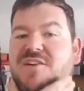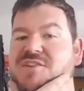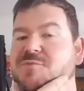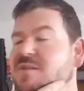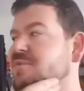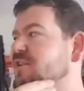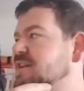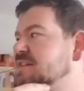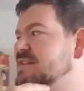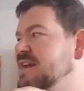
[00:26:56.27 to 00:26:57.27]
Also, we could probably
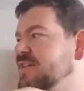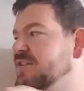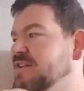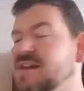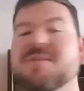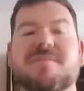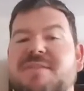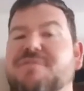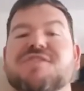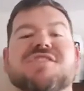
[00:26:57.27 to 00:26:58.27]
get together because I'm going to
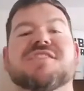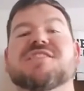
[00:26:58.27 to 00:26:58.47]
be fishing